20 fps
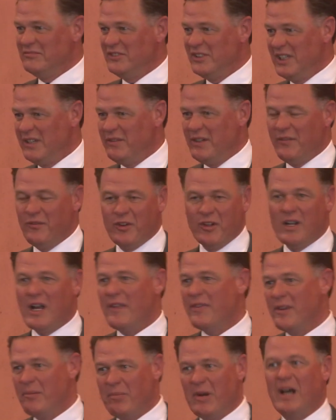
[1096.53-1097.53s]
Even if you're
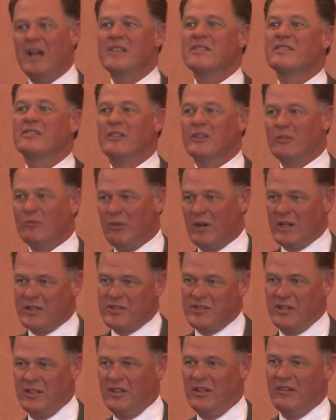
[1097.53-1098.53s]
not the boss, they're
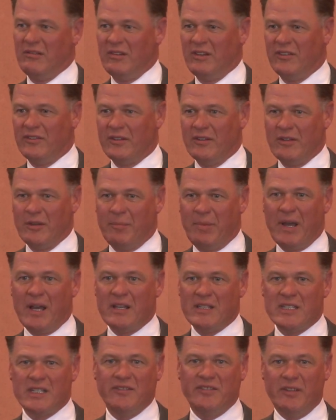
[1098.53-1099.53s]
watching you. And so the
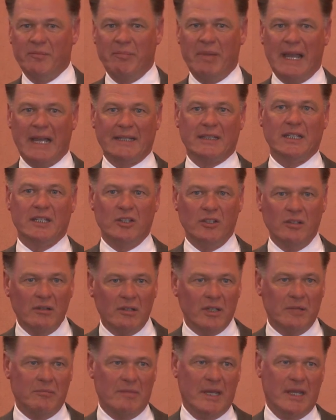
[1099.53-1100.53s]
positive impact that you
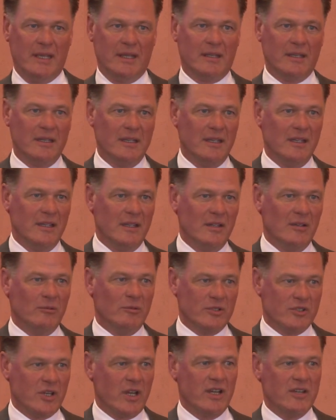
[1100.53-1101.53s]
can make
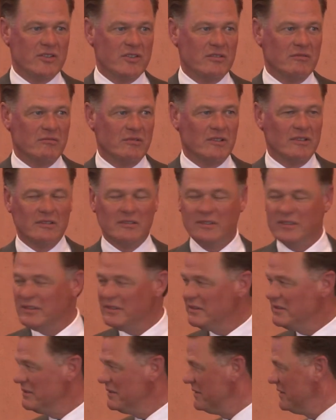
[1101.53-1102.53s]
will change the world.
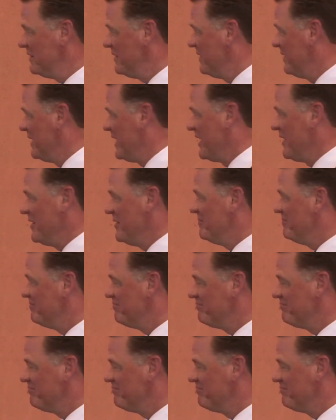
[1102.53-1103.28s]
Thank you.